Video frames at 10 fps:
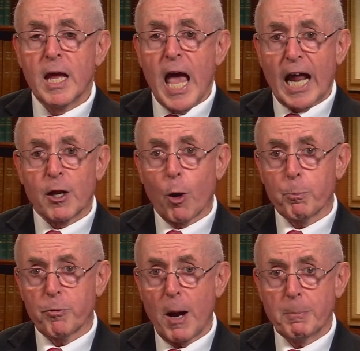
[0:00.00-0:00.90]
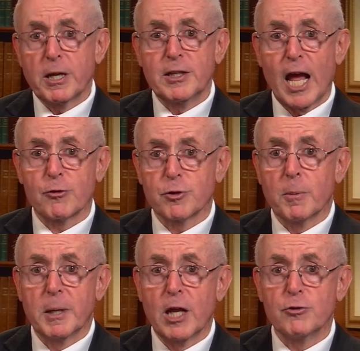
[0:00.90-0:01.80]
And our property tax
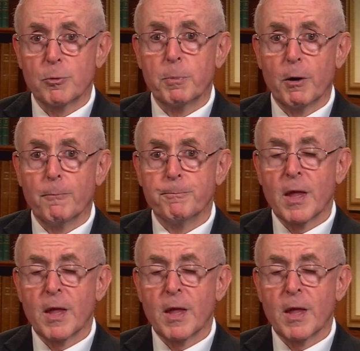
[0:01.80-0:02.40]
elimination bill